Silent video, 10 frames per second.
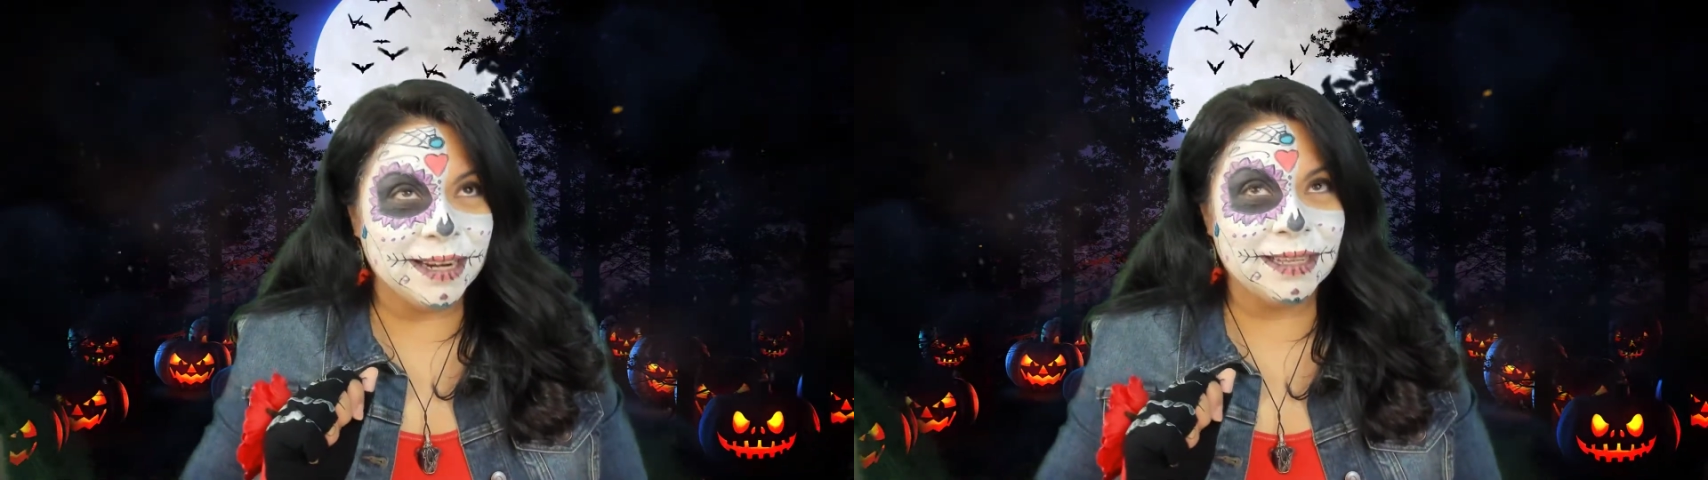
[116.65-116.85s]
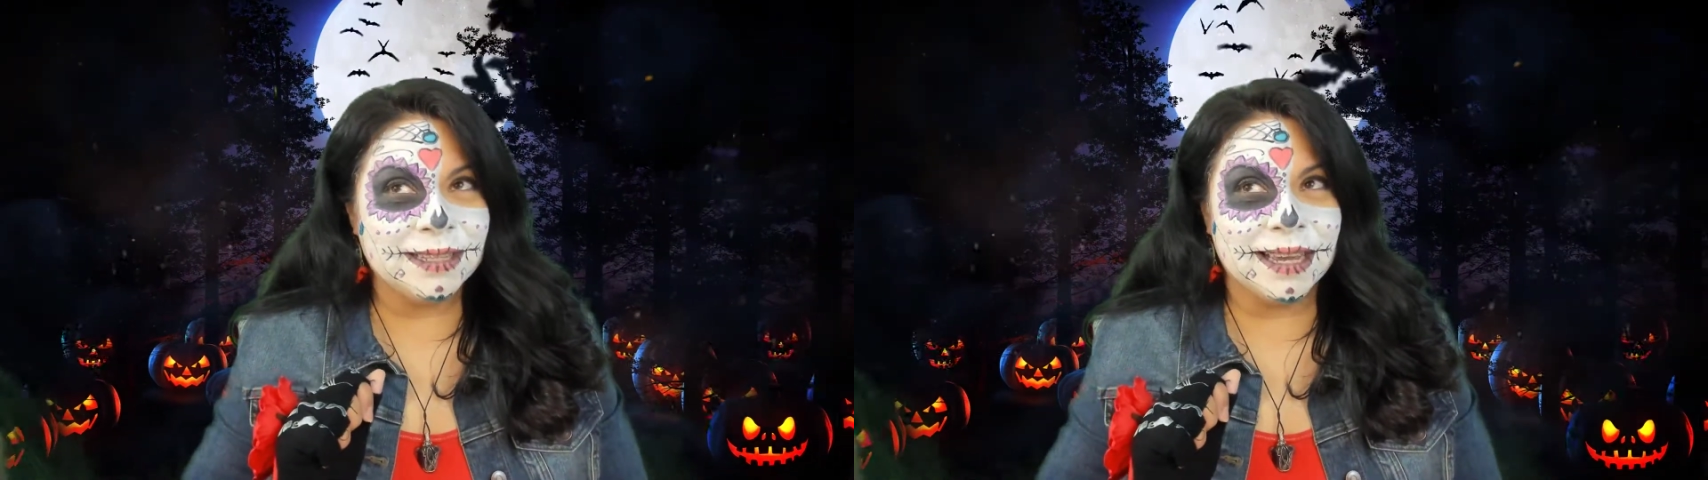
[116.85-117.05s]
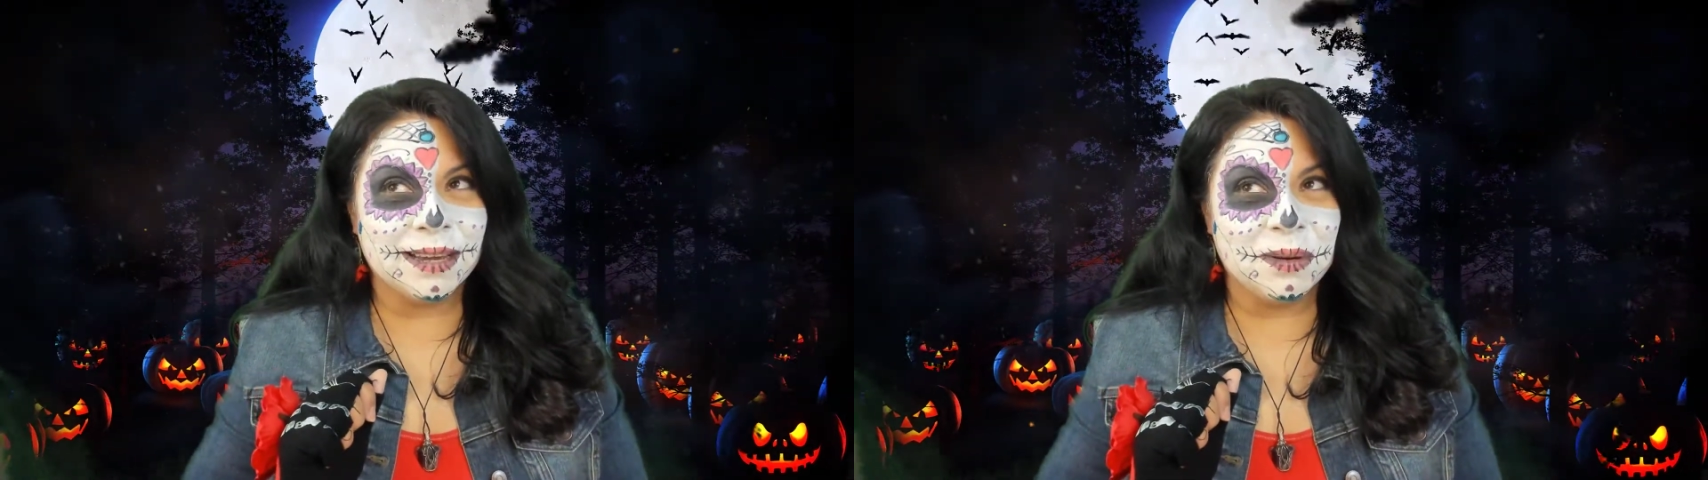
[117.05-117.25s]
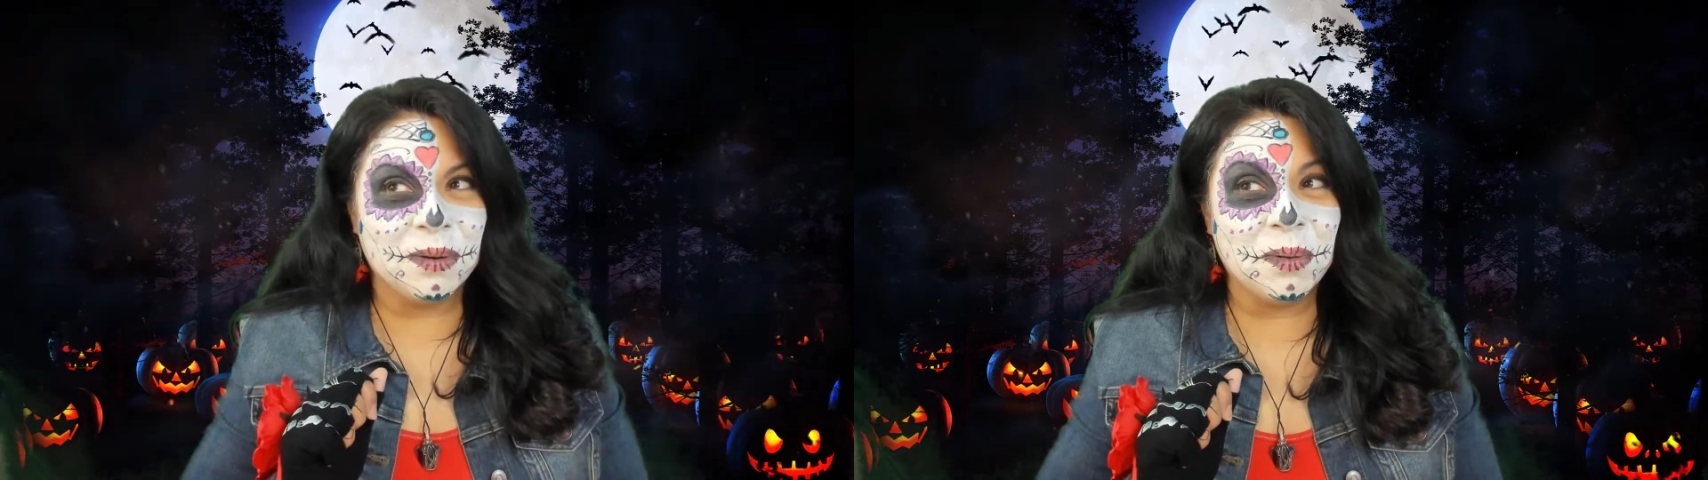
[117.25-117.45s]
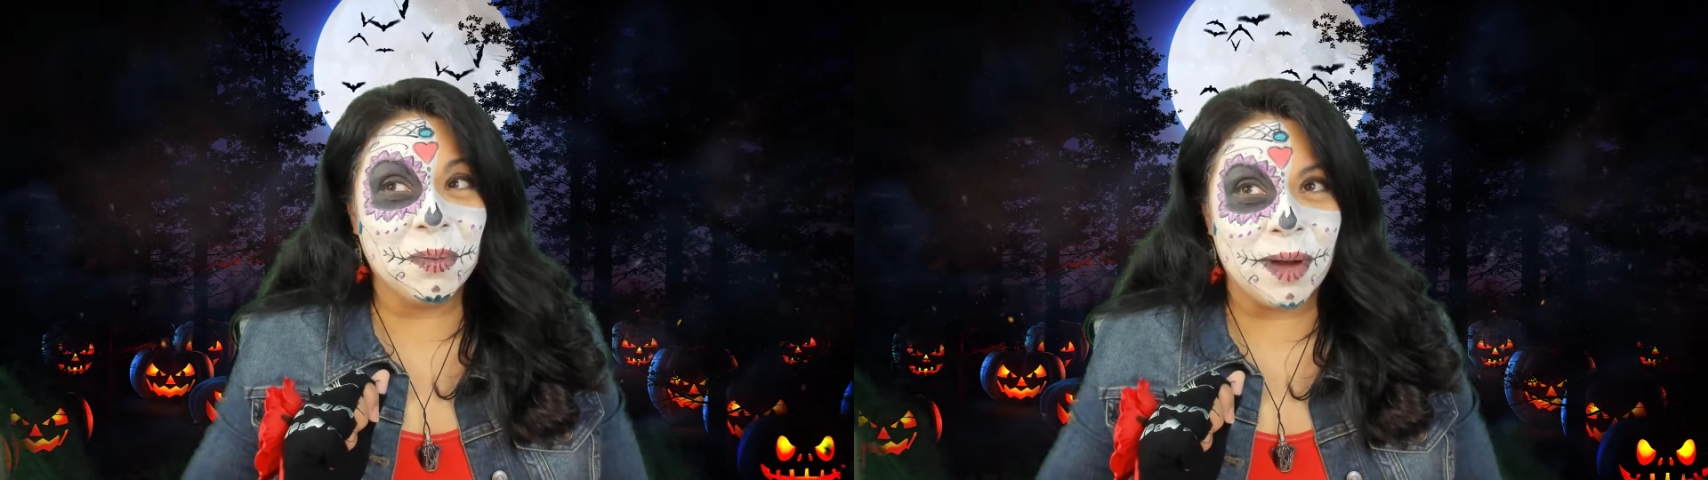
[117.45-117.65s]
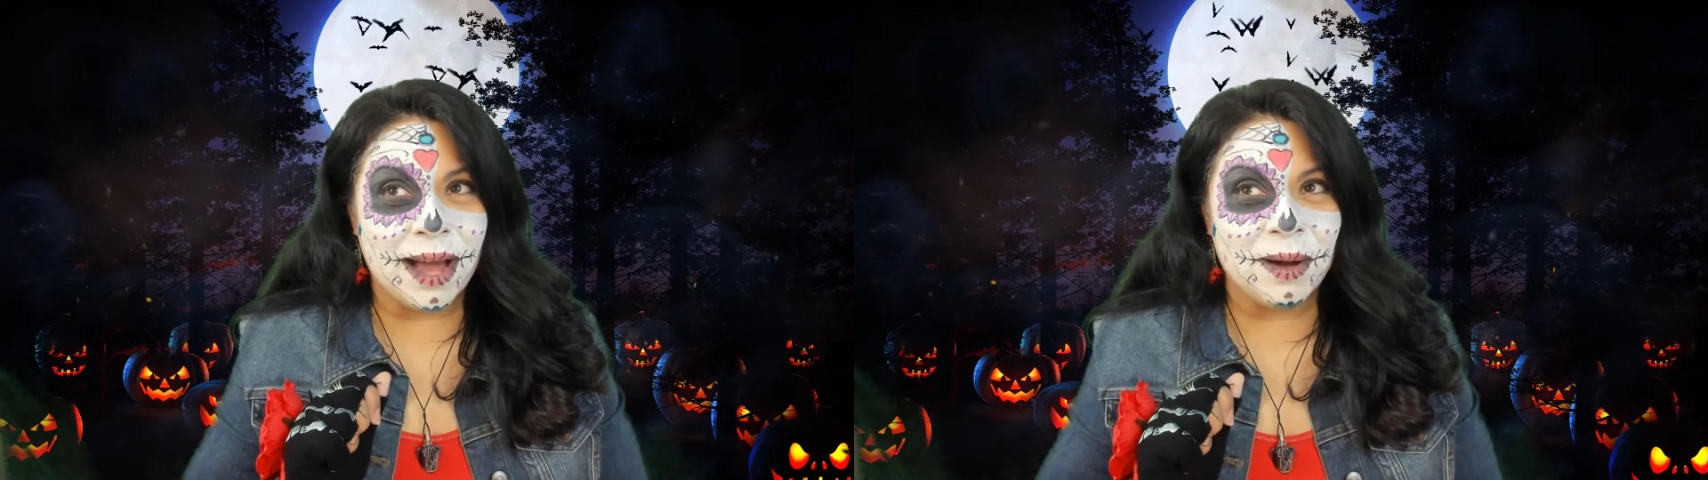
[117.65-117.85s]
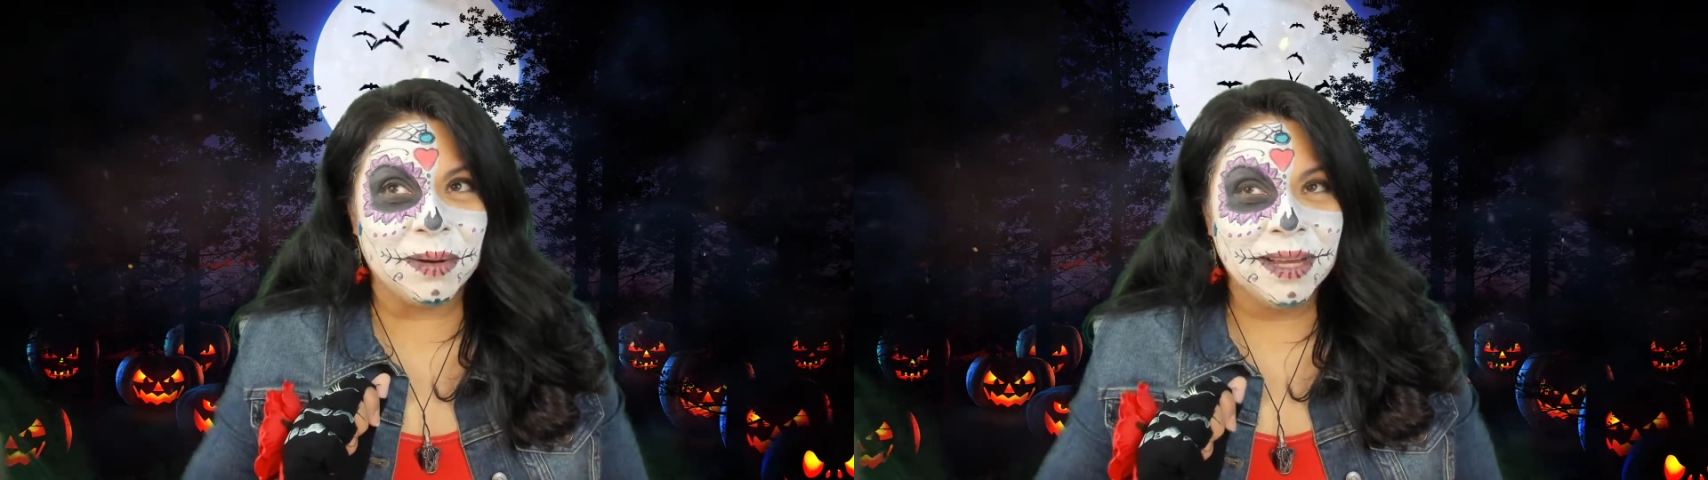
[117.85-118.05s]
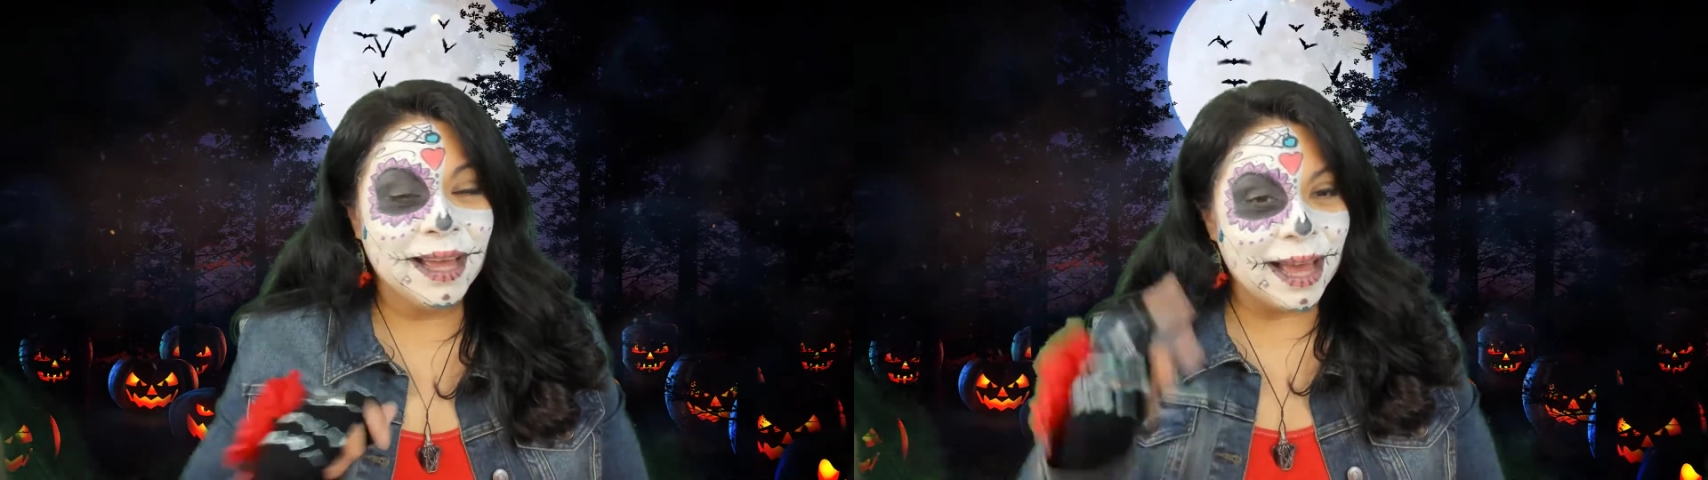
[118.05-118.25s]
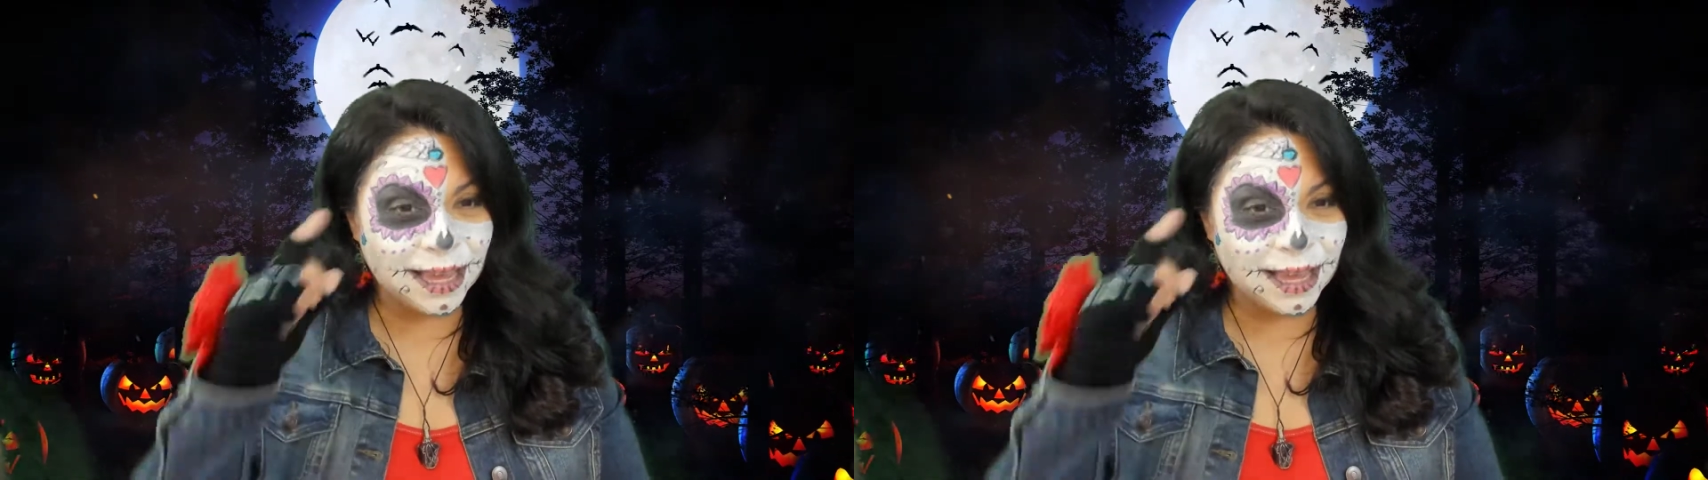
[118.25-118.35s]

and it's like, oh wow,